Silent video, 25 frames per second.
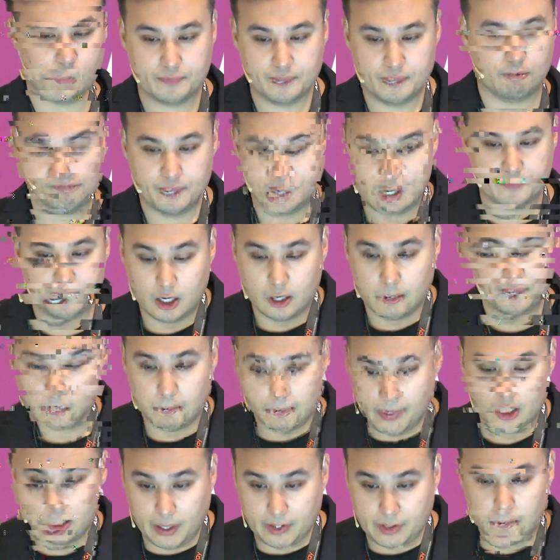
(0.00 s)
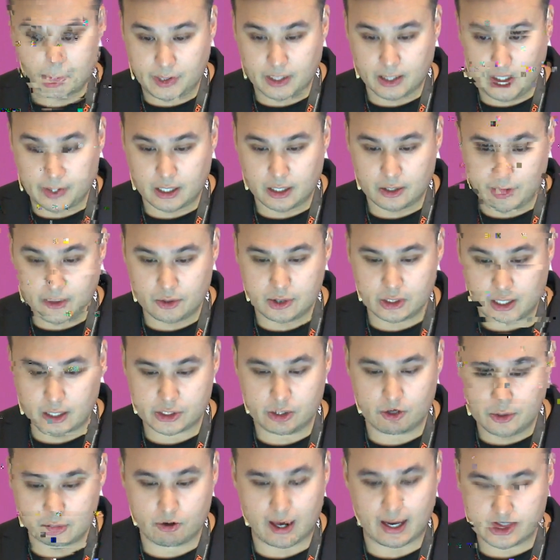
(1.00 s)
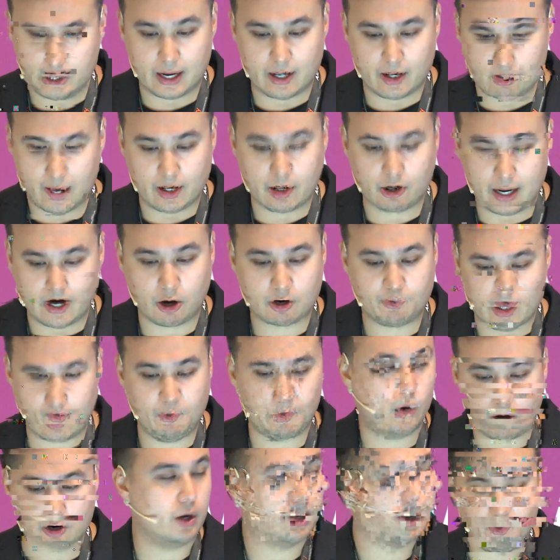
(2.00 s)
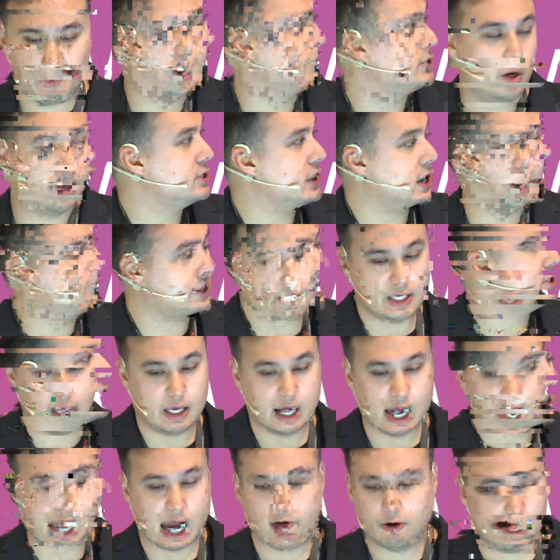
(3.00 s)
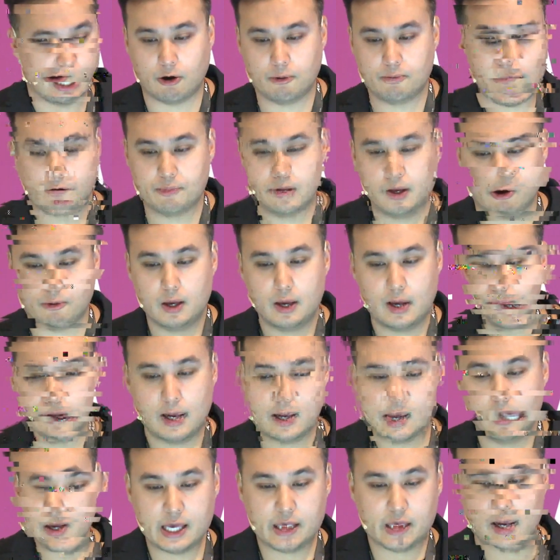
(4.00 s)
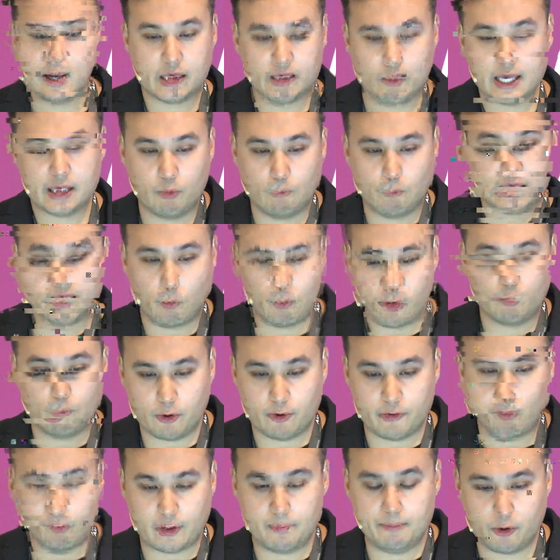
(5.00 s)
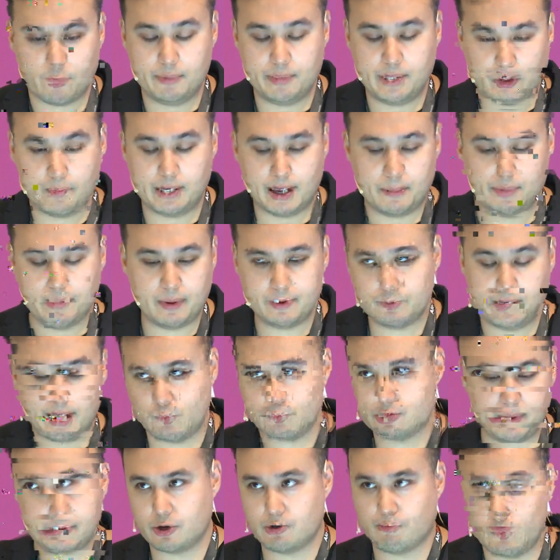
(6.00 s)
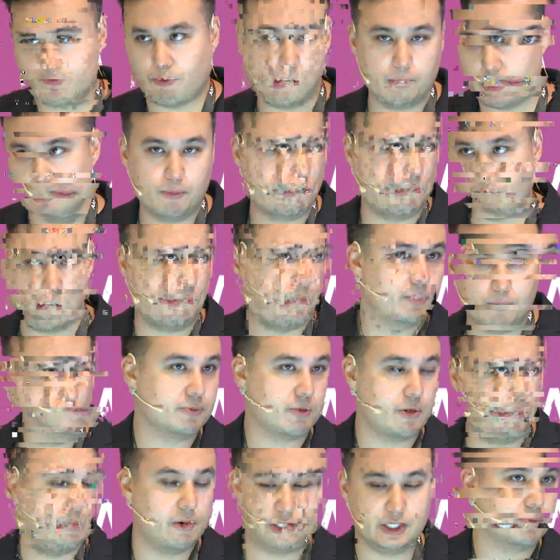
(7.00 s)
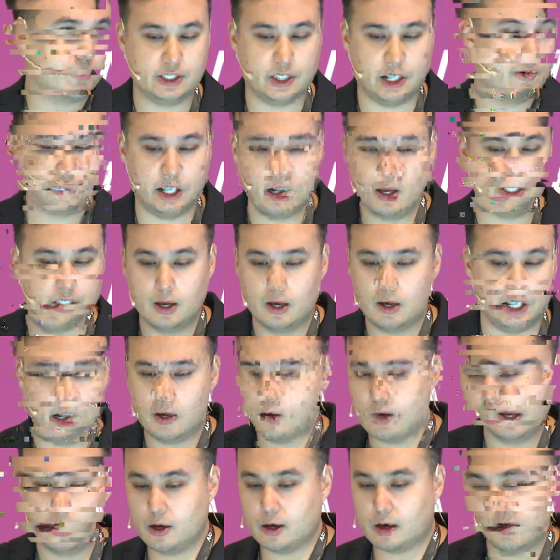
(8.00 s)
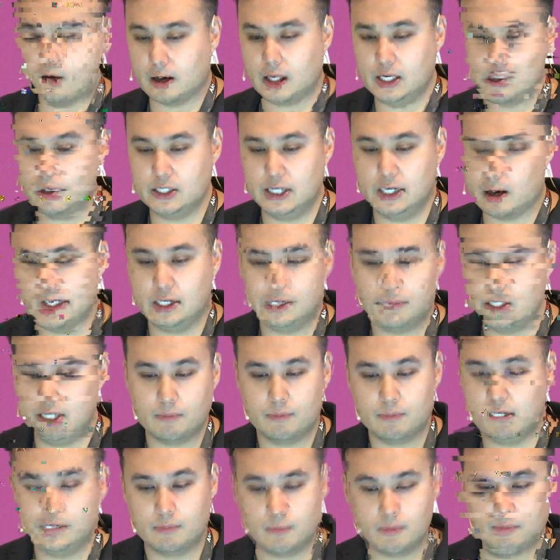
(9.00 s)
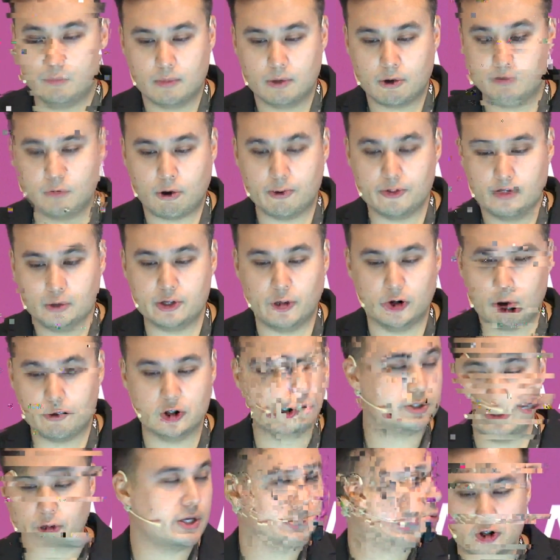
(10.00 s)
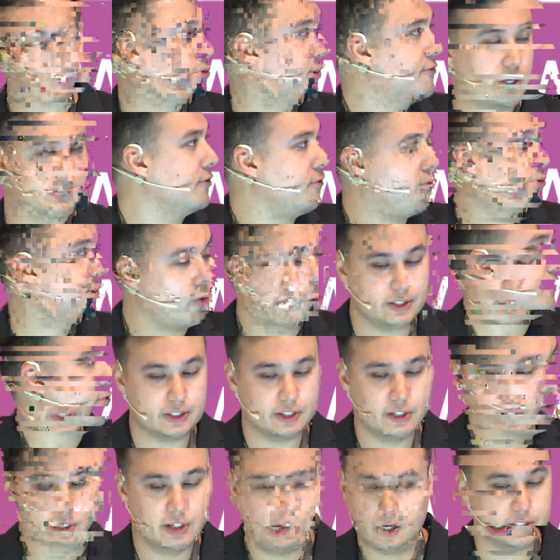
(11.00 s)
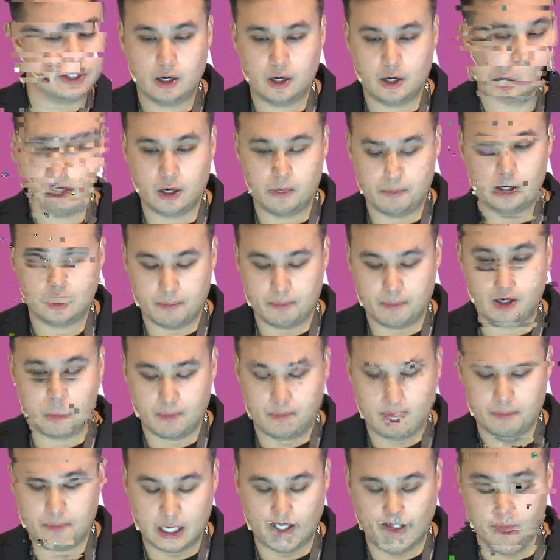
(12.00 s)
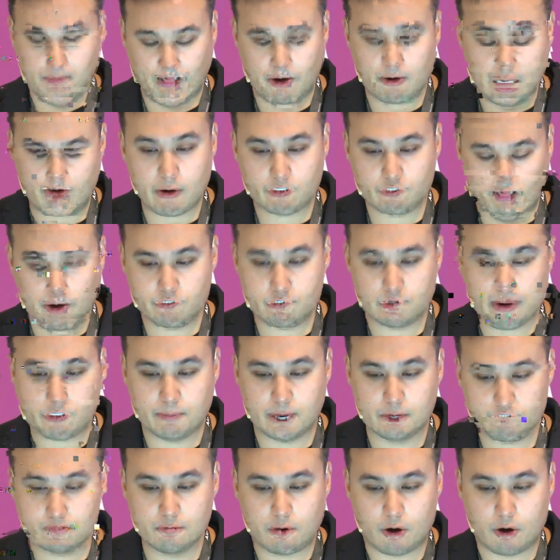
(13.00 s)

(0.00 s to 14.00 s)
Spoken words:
So that's why, generally speaking, it's not good to get quotes. Like, if I wanted the current price of Bitcoin, instead of using cryptocurrencies listings latest, which is the listings of all our top, homepage, I can